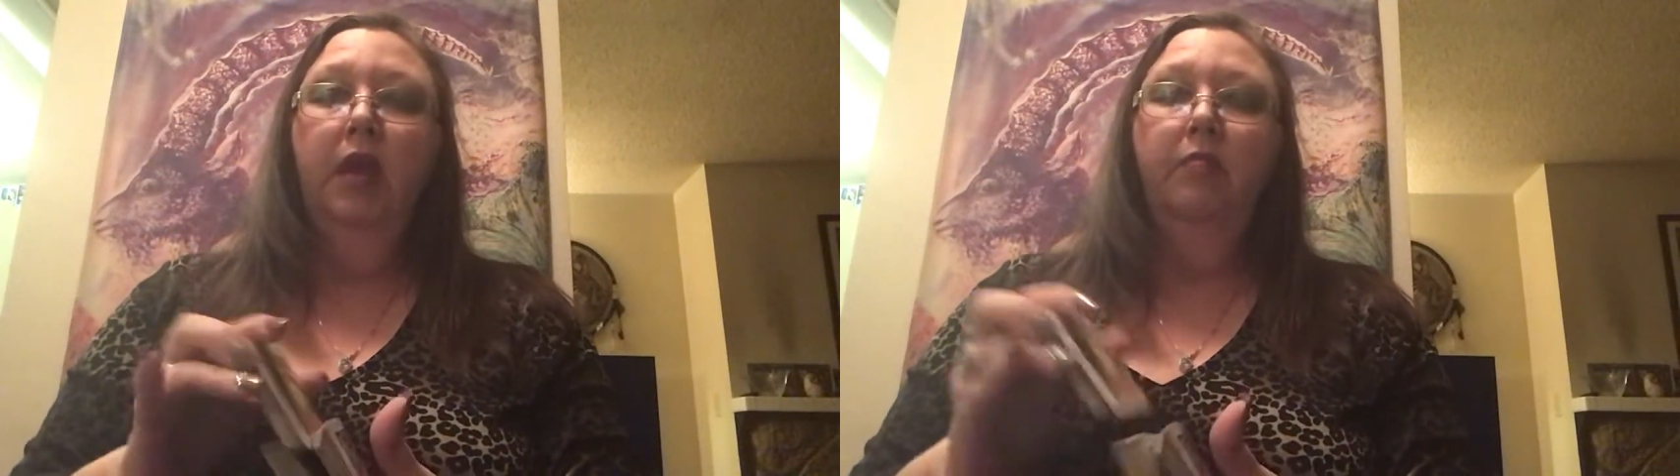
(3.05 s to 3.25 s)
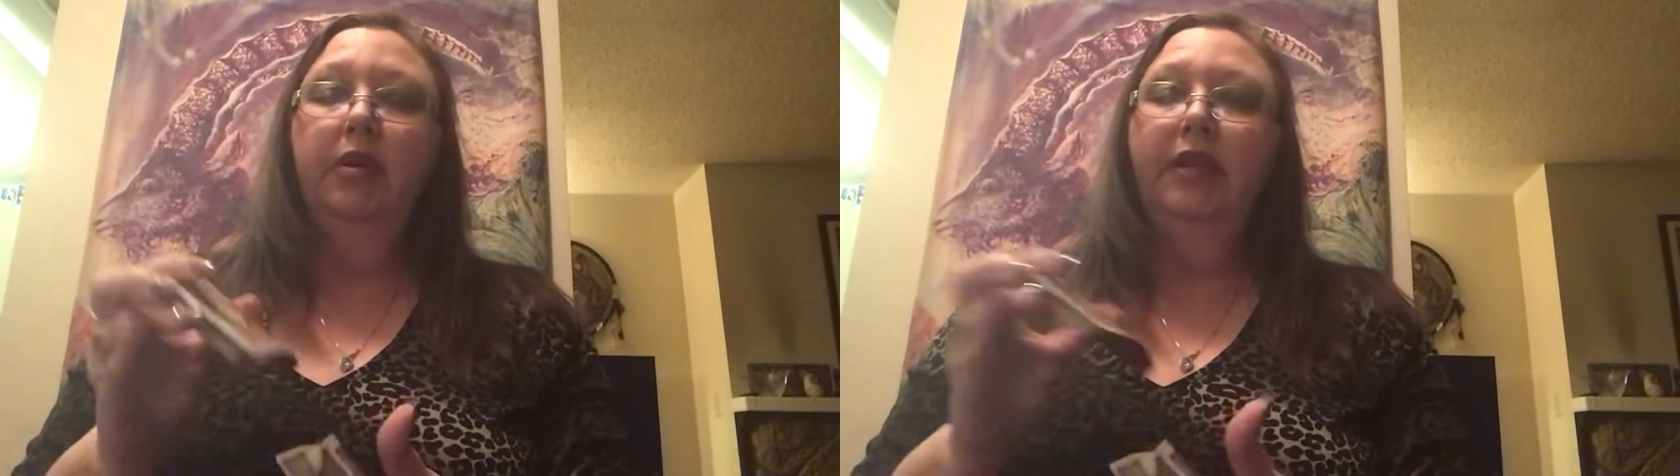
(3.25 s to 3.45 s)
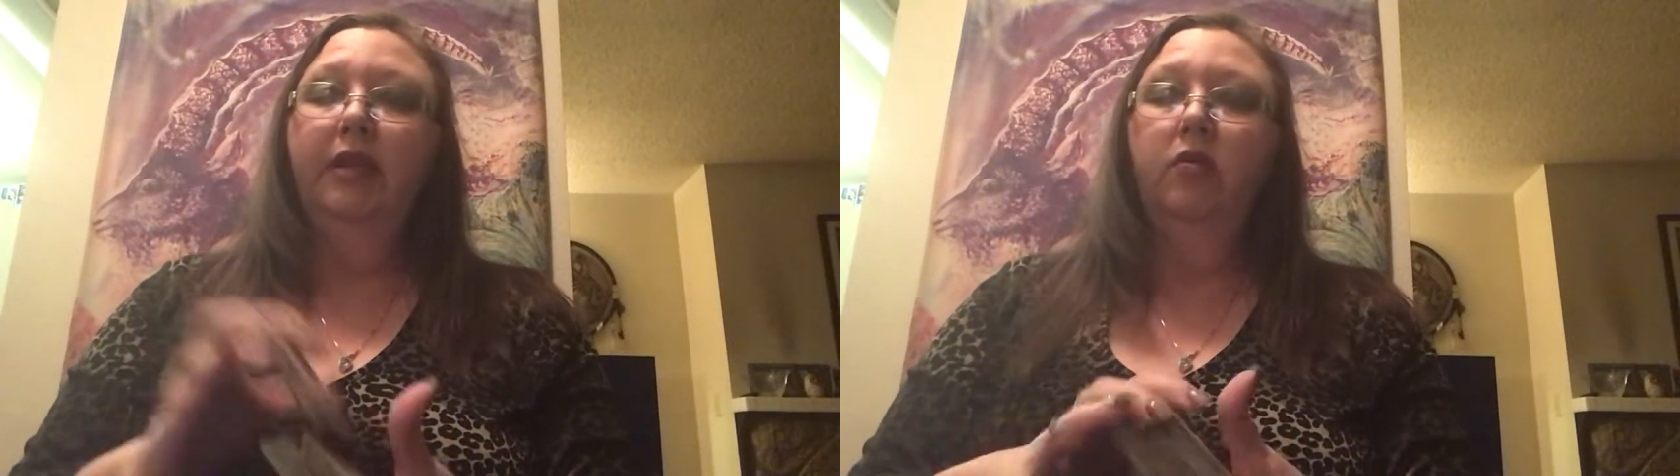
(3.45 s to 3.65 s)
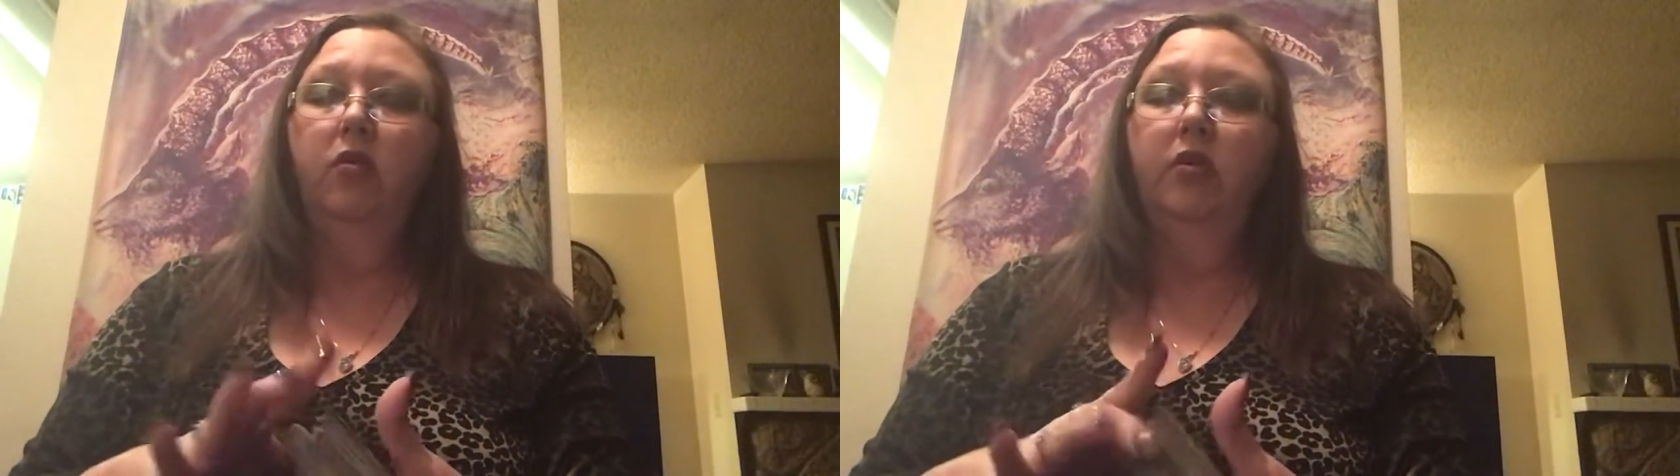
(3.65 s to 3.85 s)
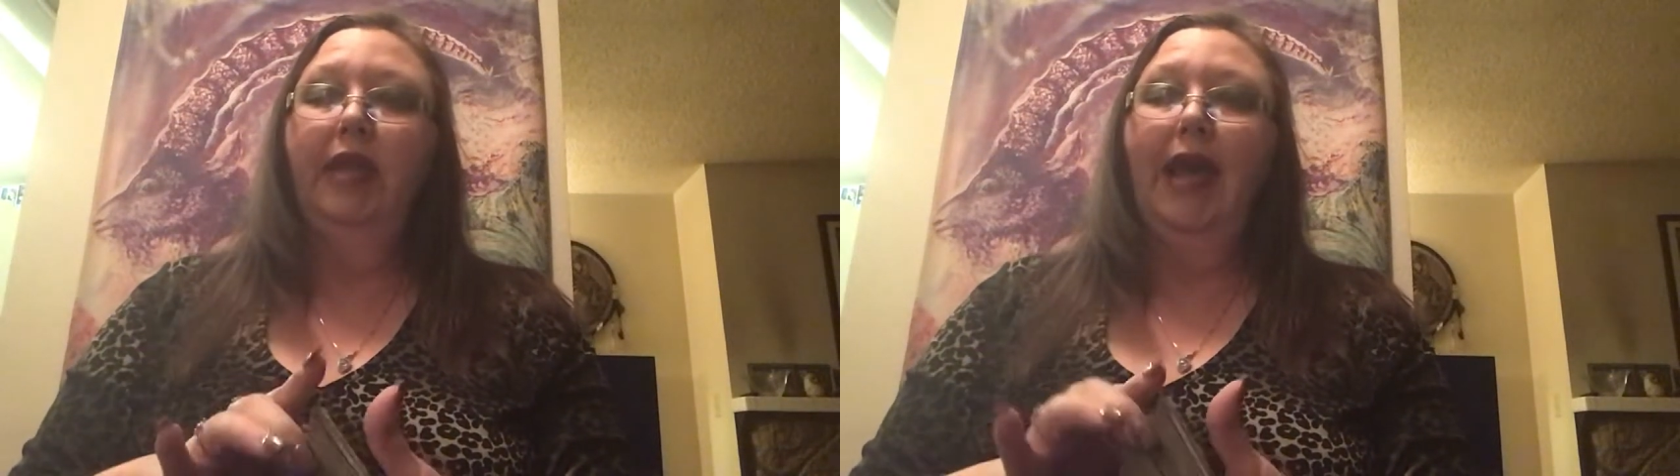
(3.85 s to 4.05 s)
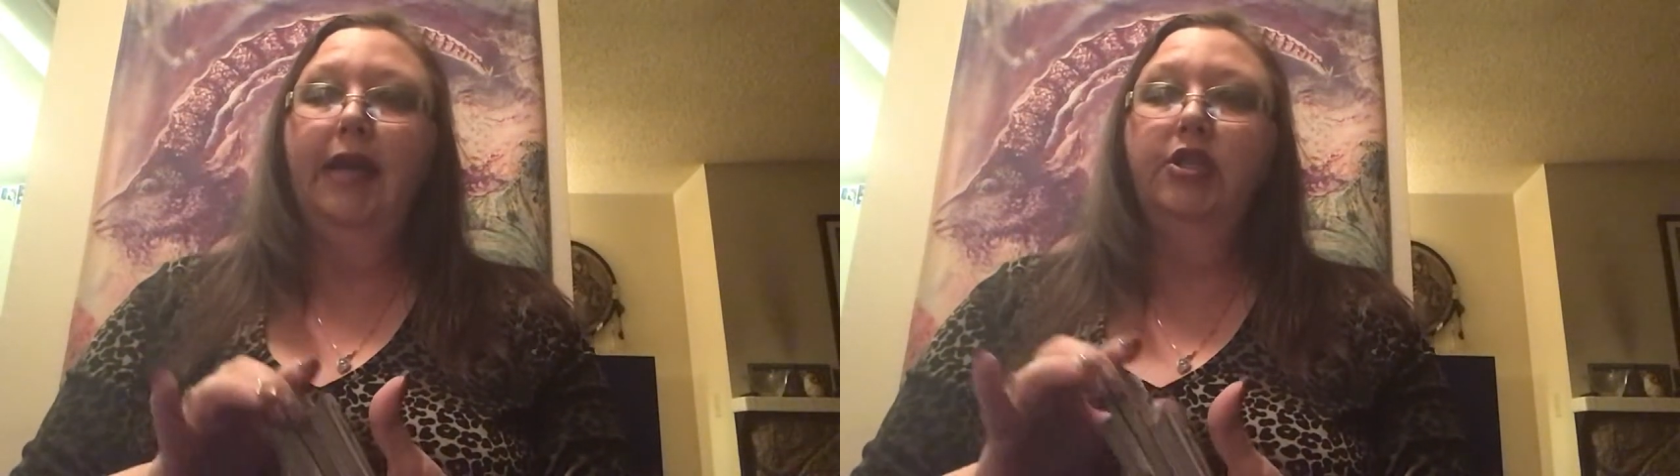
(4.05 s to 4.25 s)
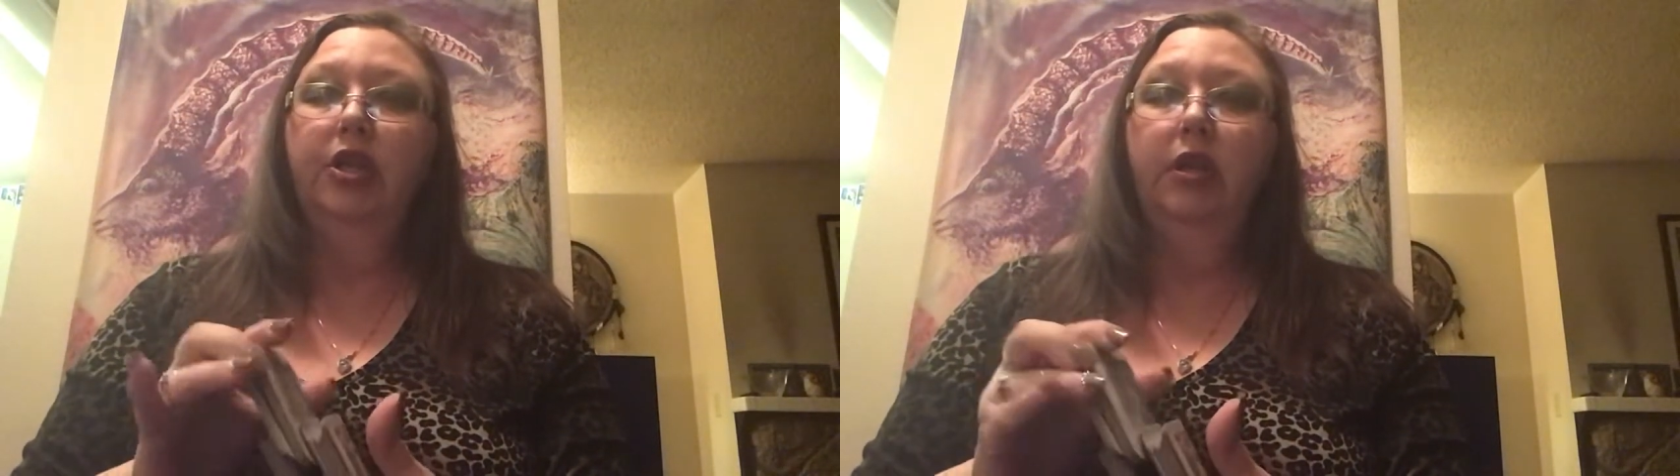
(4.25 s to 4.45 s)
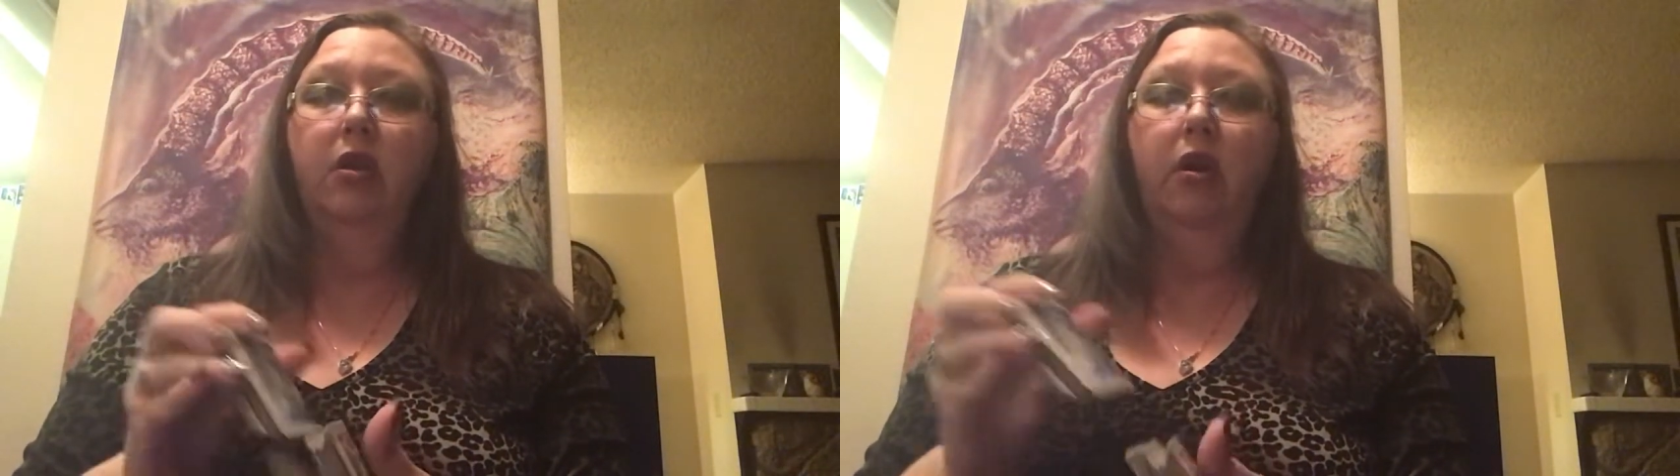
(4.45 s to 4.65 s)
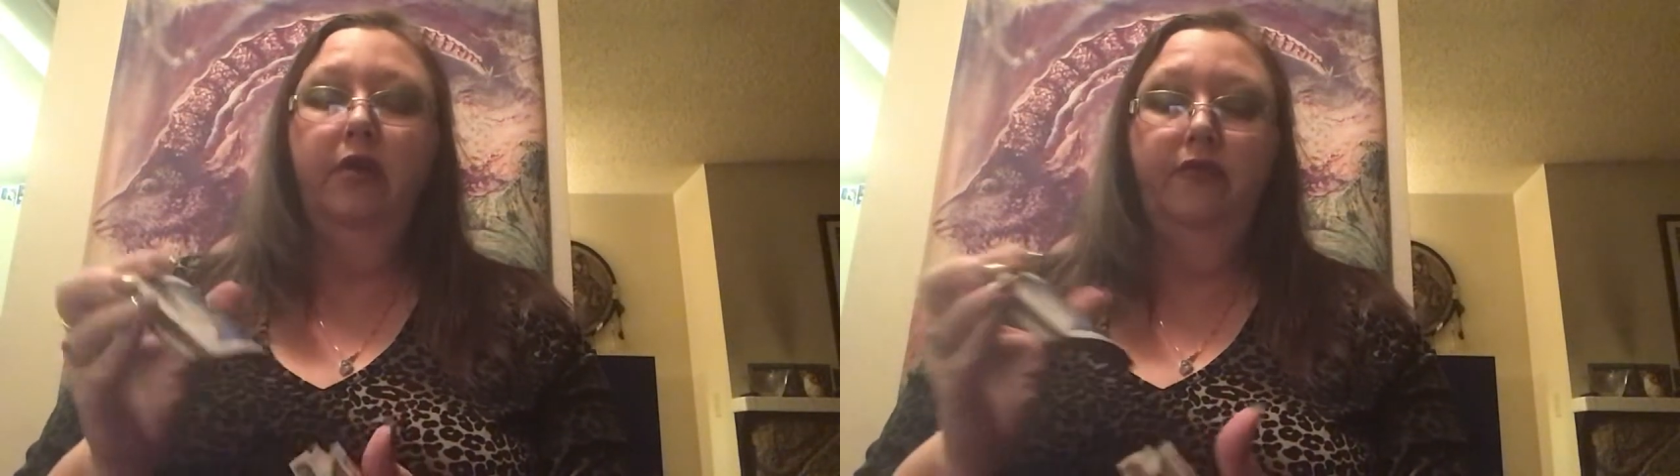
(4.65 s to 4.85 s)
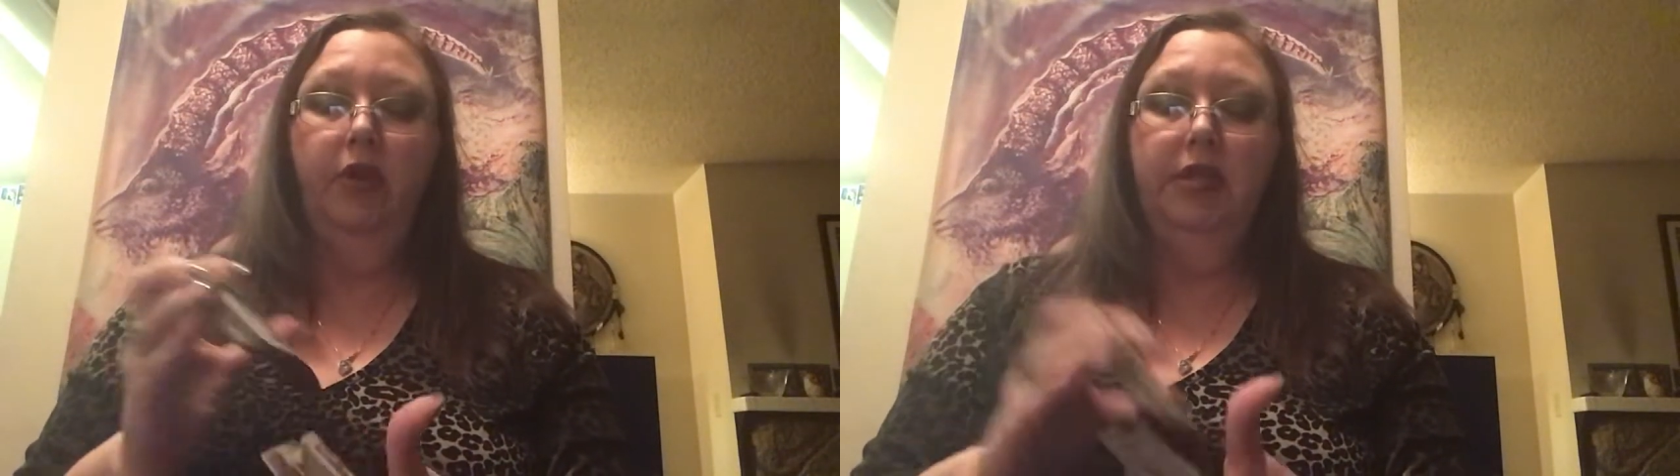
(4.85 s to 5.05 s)
Political Action
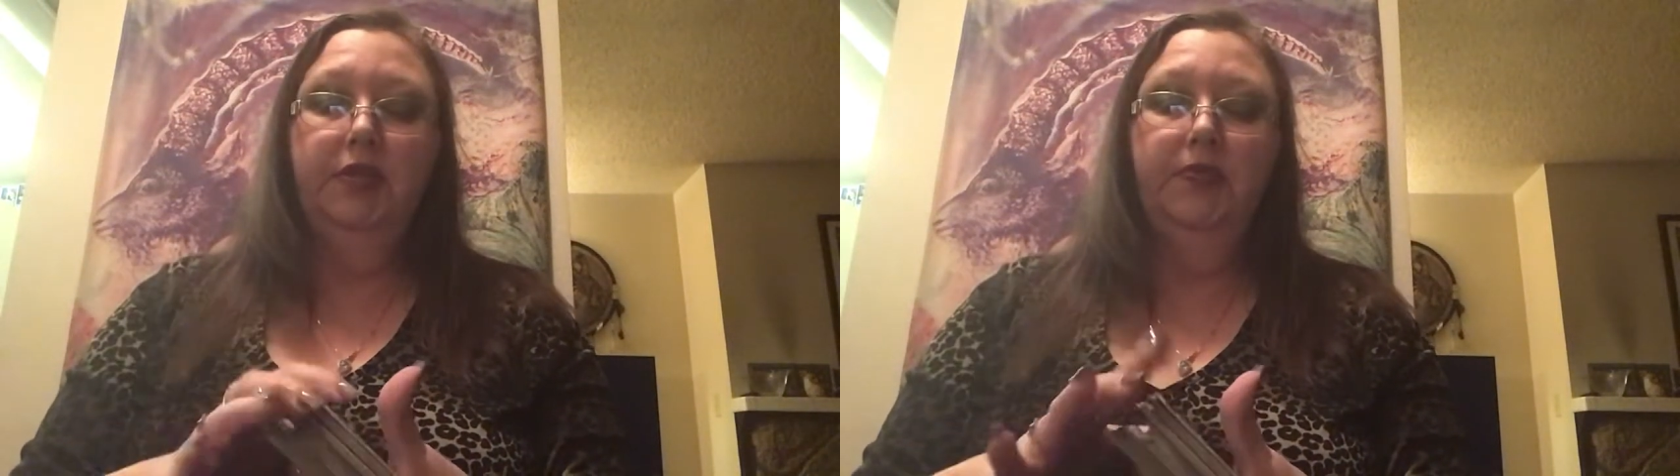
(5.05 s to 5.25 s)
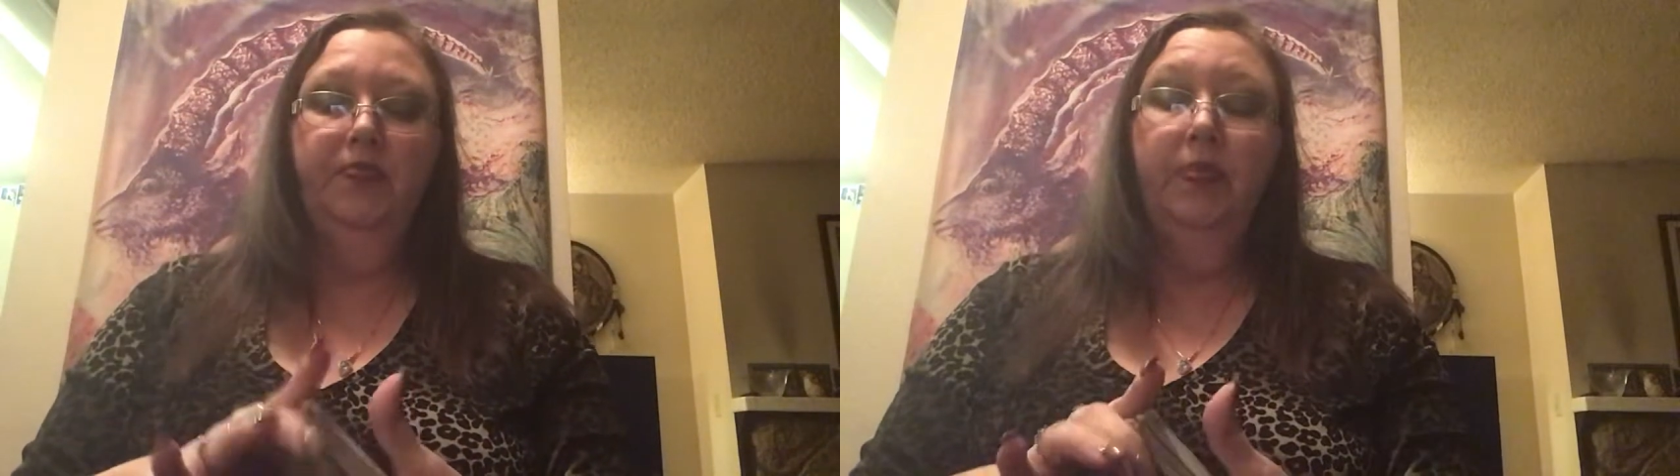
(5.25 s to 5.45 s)
Conference.